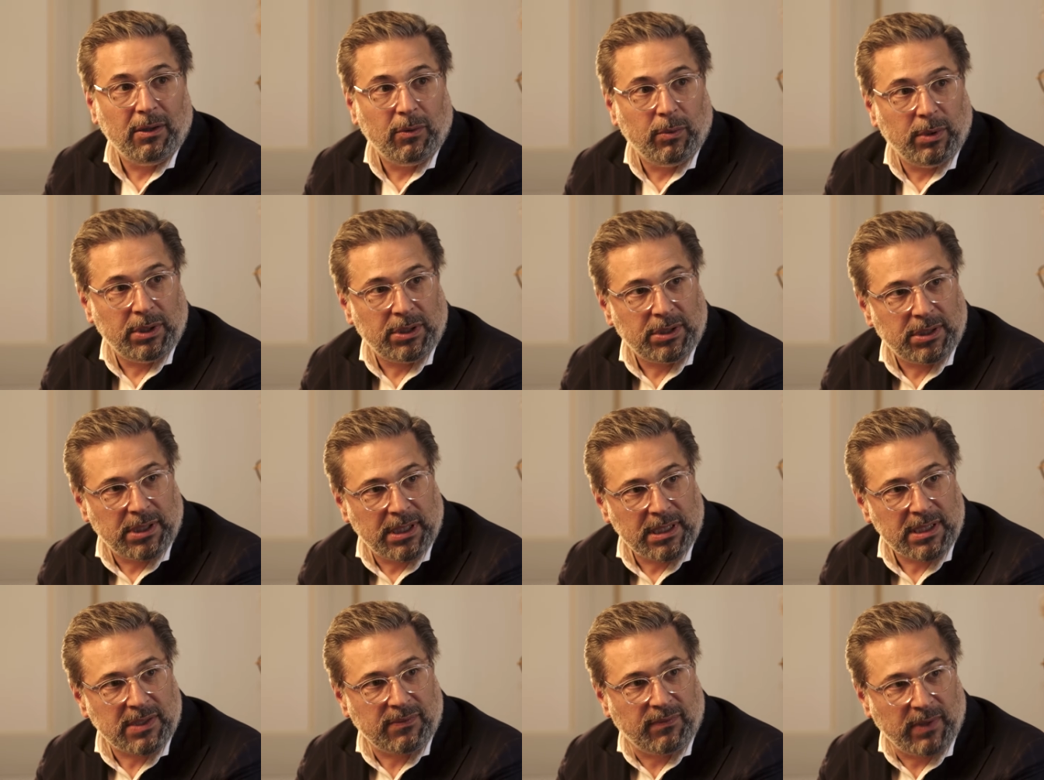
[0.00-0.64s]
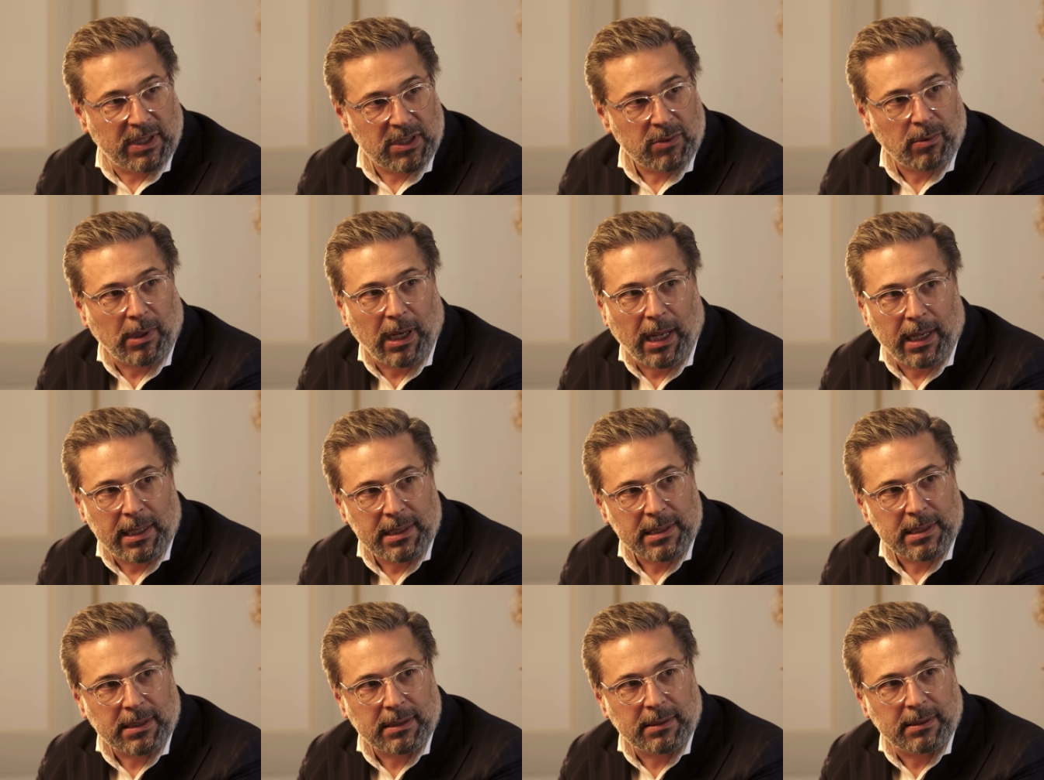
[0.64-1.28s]
which is
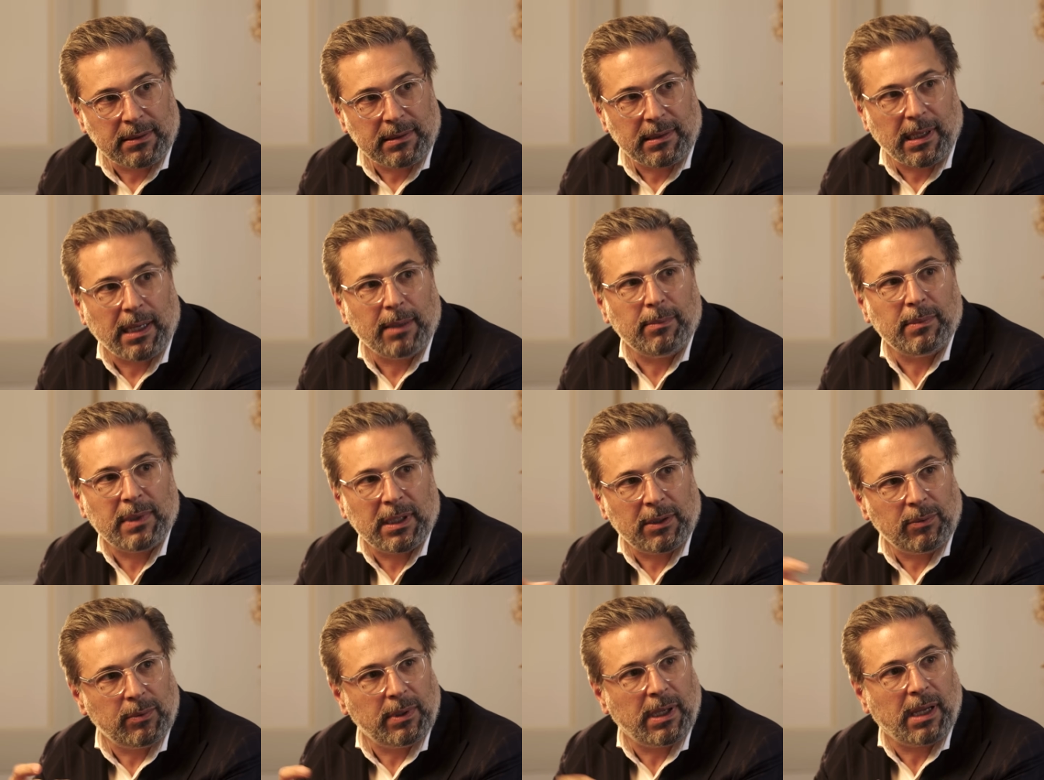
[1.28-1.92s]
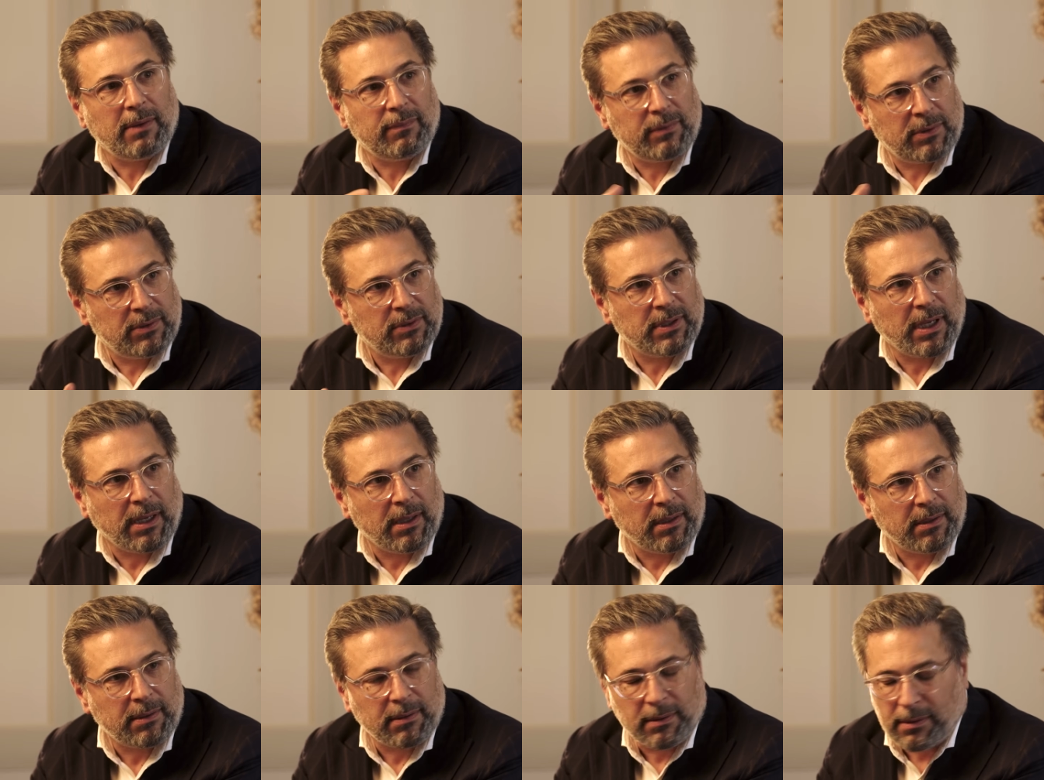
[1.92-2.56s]
visualizing the time that we have
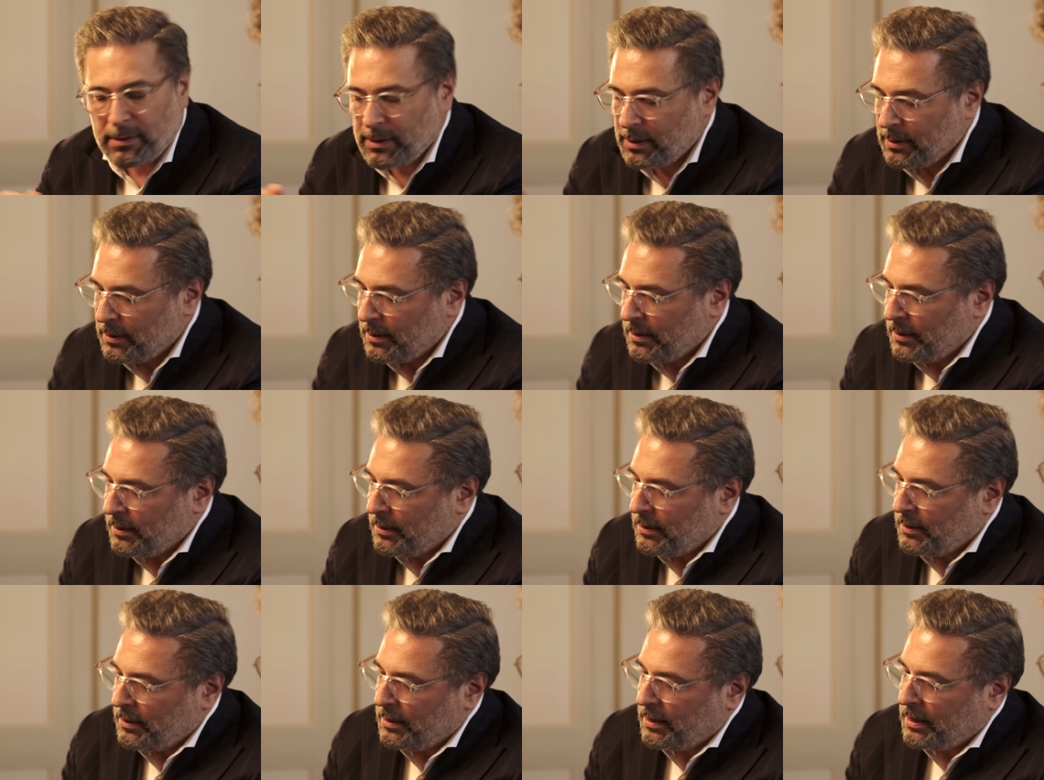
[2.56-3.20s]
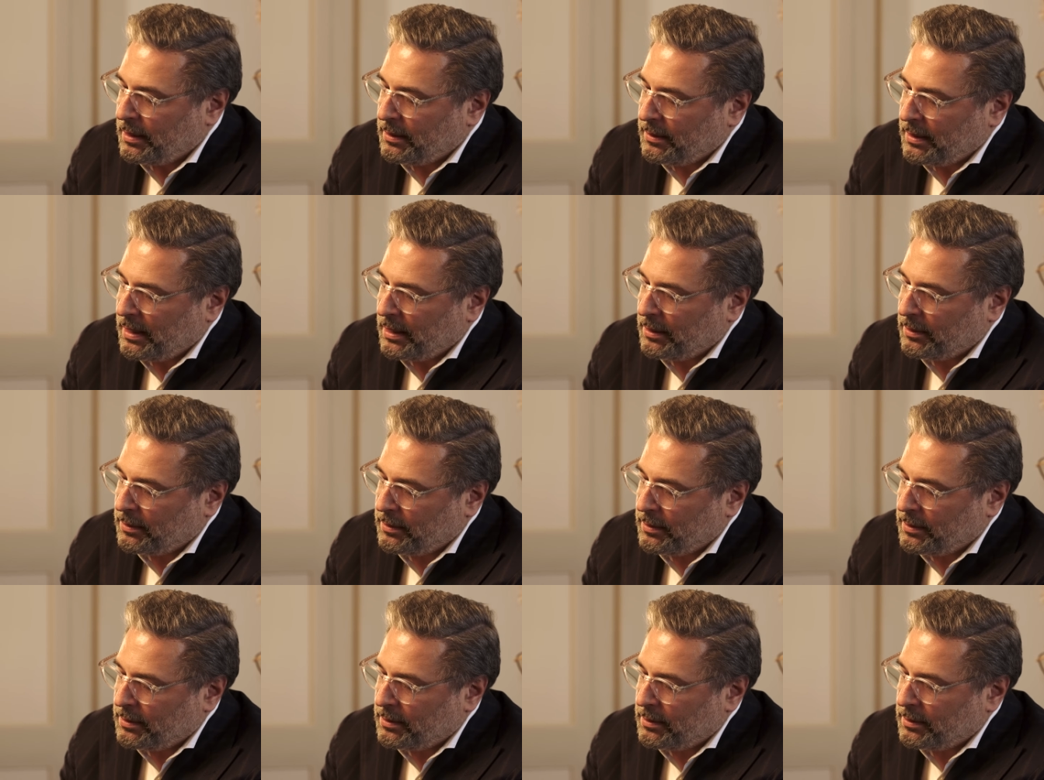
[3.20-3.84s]
together. And
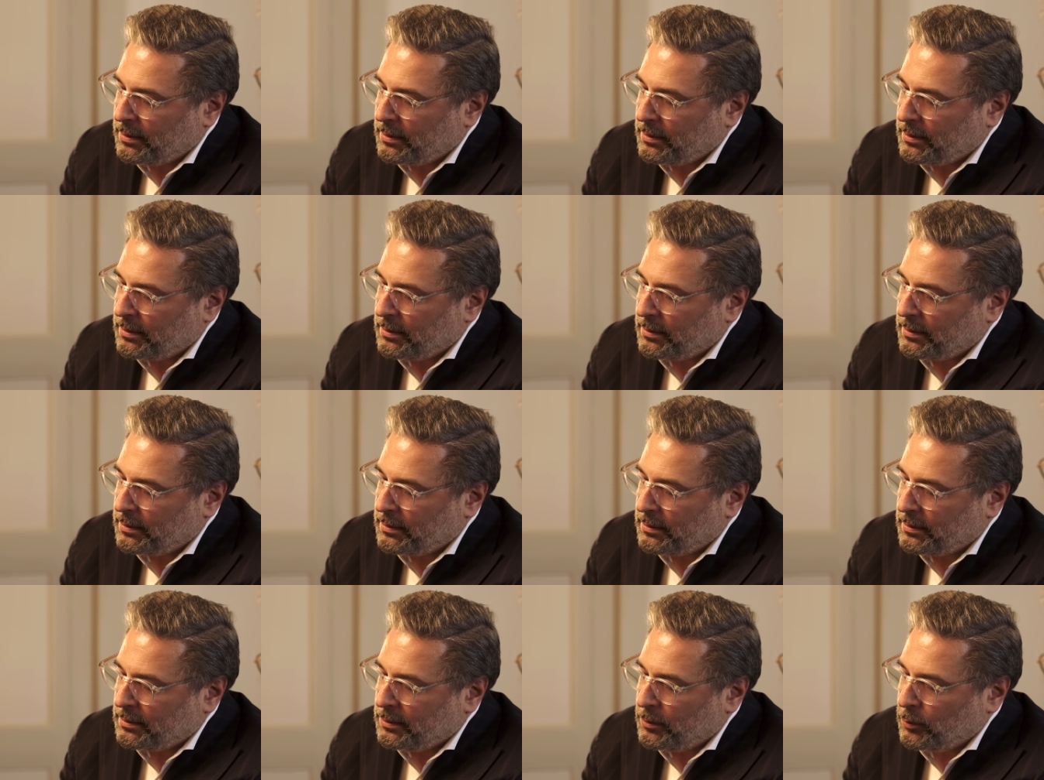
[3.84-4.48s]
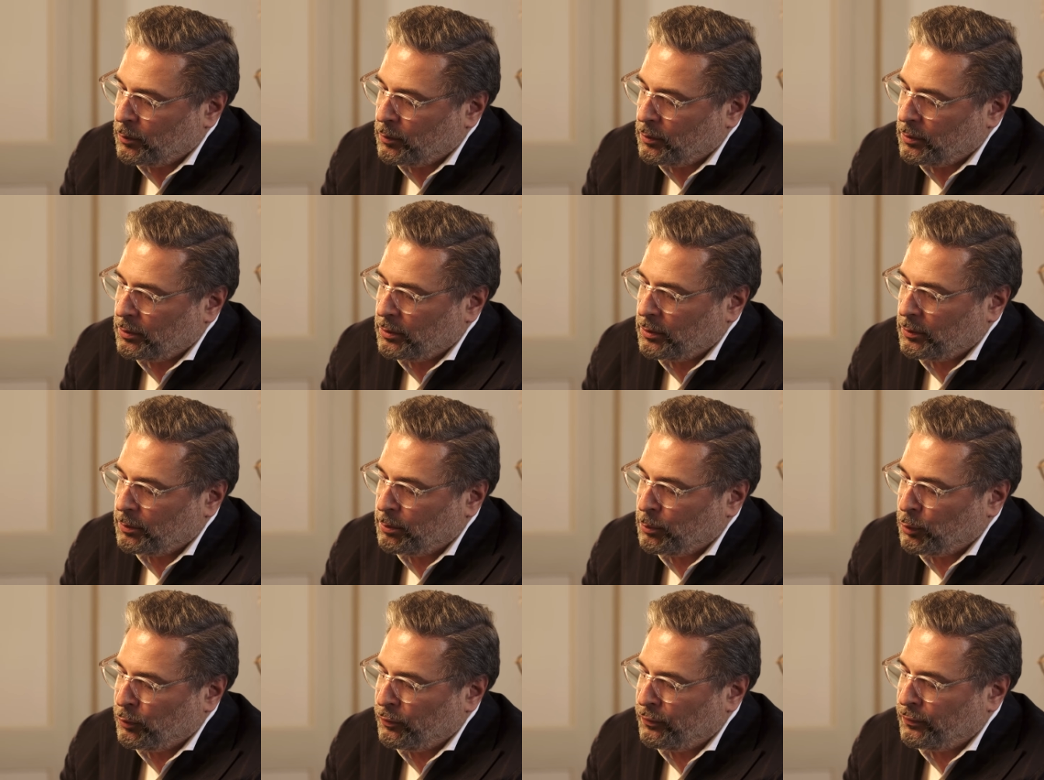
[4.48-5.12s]
then you
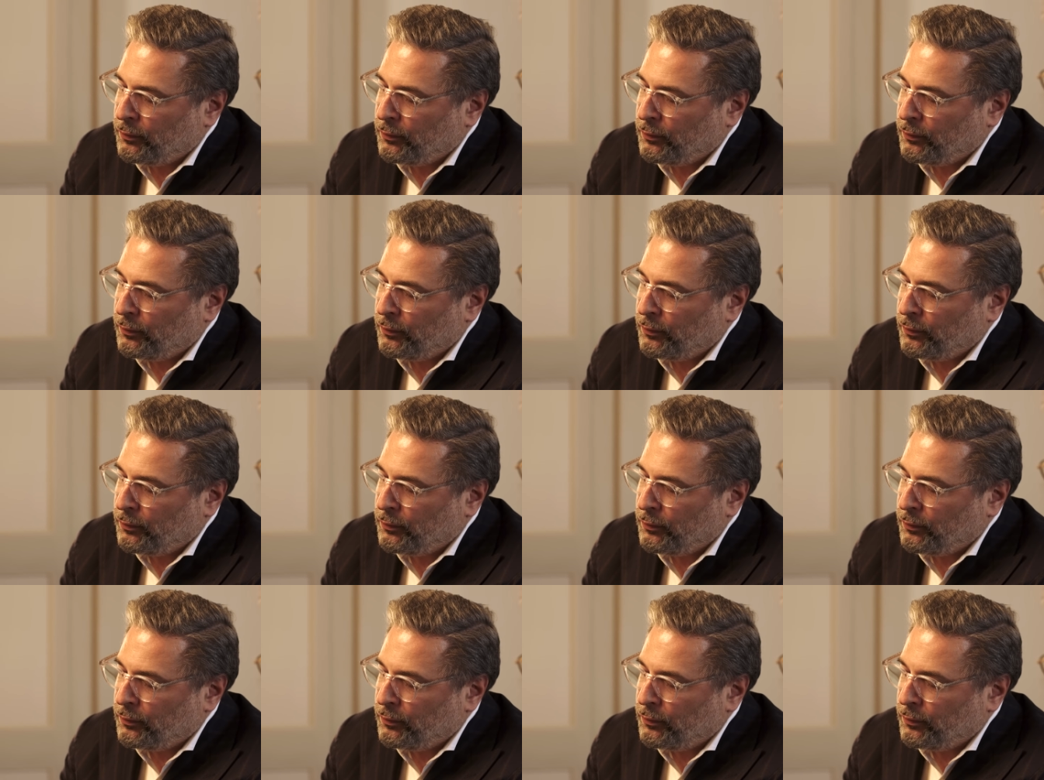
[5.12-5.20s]
move